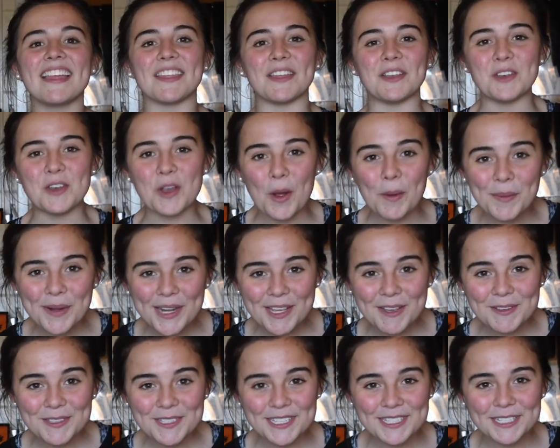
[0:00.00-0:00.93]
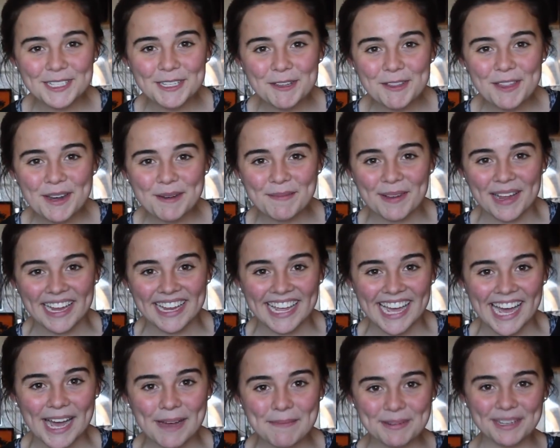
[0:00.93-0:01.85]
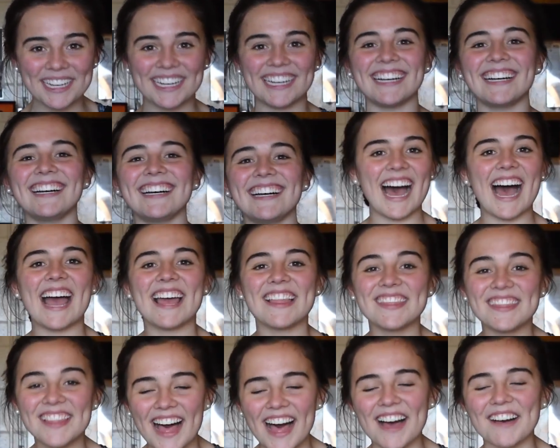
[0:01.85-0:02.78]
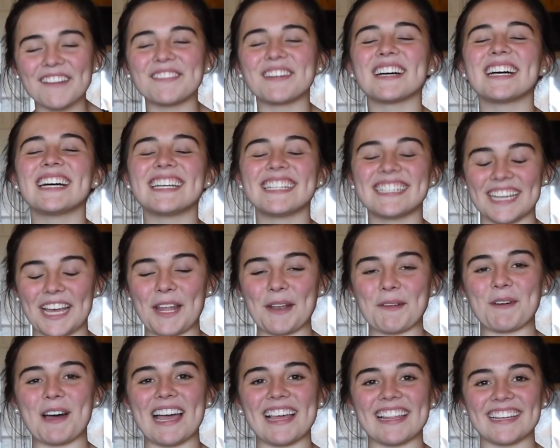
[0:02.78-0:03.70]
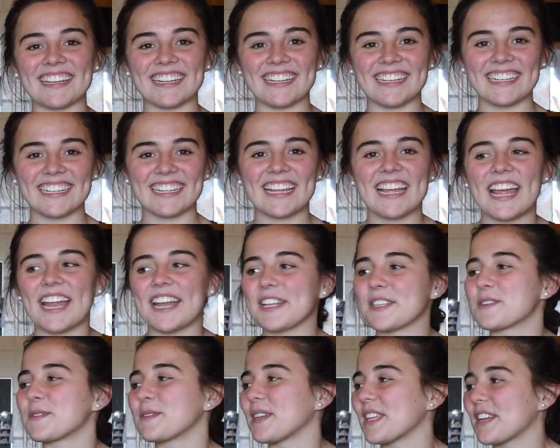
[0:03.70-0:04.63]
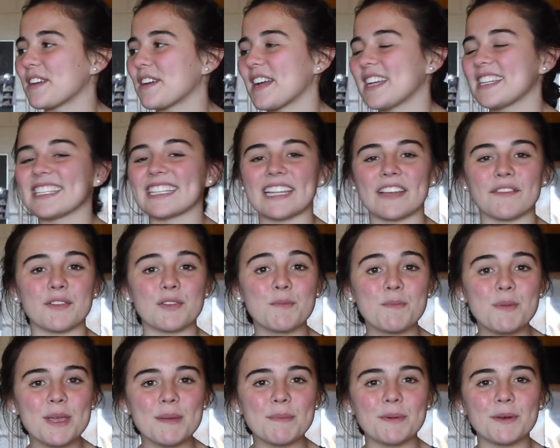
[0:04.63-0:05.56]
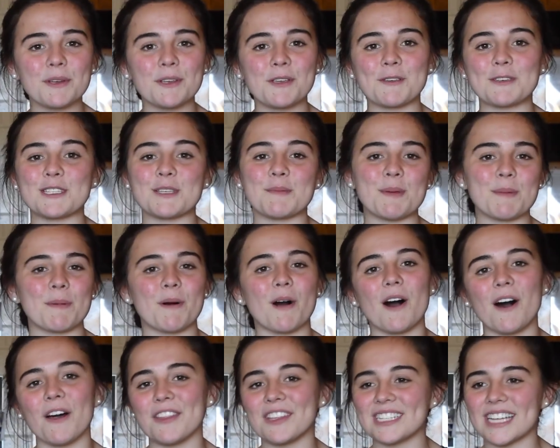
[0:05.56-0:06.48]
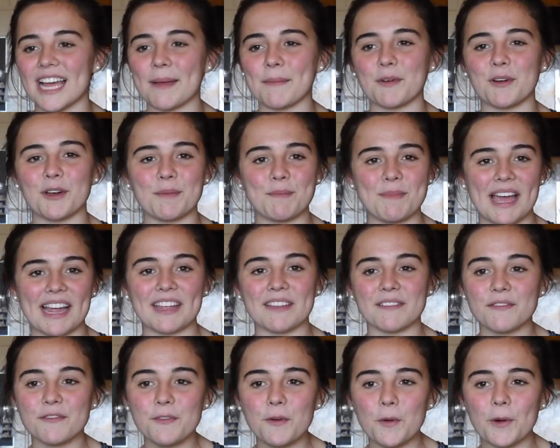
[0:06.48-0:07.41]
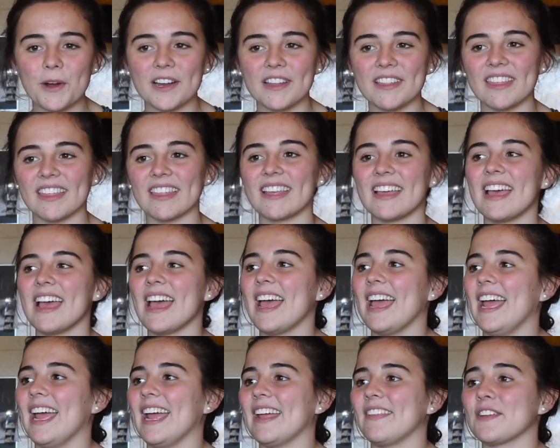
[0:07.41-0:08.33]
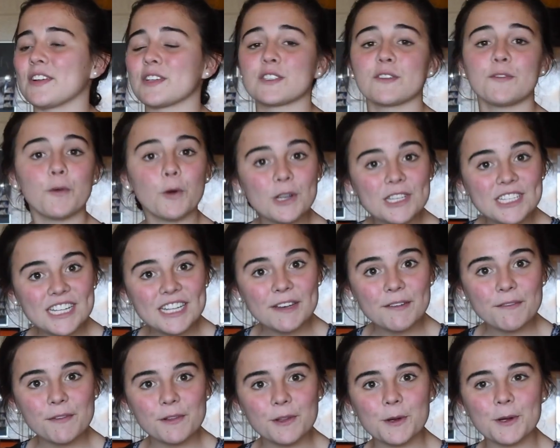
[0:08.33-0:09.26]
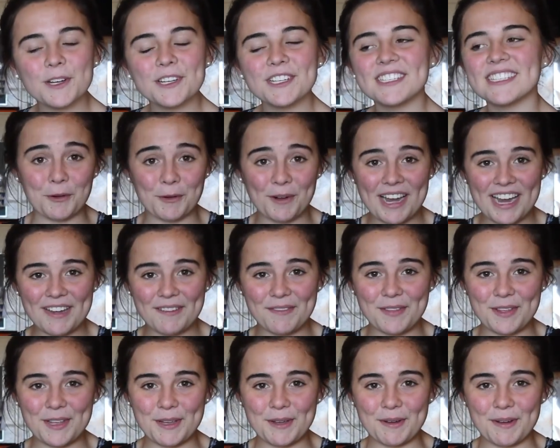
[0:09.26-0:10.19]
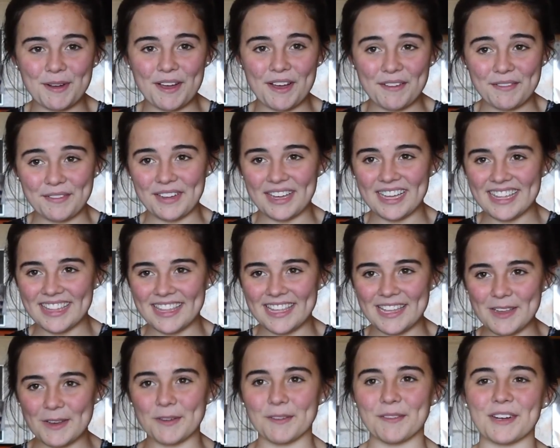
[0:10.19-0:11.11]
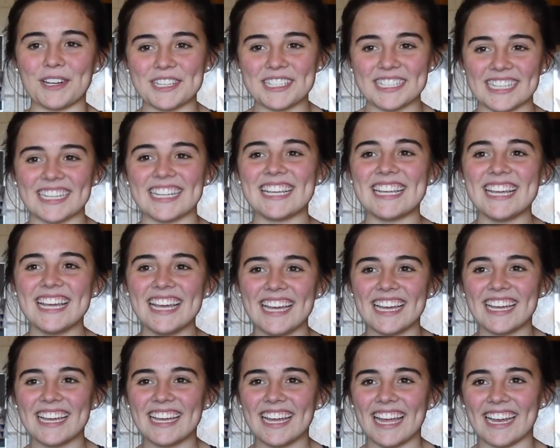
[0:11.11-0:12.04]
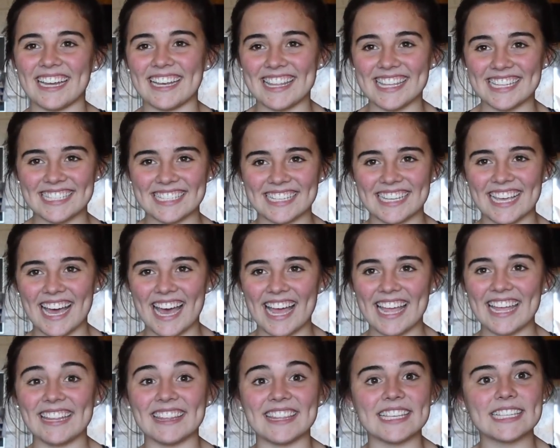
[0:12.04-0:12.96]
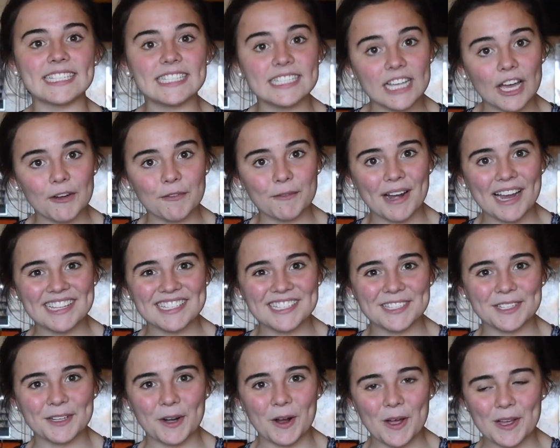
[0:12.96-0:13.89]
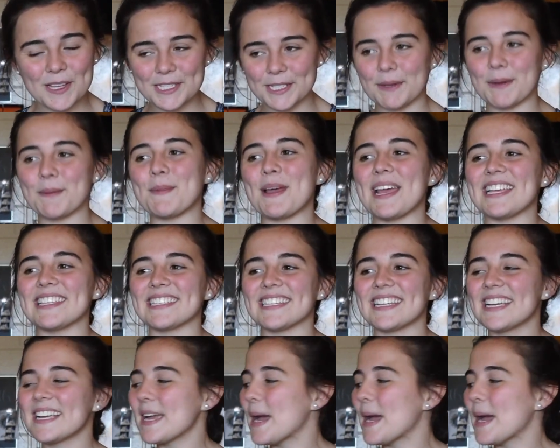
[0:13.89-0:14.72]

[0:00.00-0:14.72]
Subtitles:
that nobody uses to do their makeup. I love Tutwiler, and it's really great to live with people. You see people all the time going back and forth, and there's 14 floors, great view of the university, and the sky, and the sunrises are also amazing.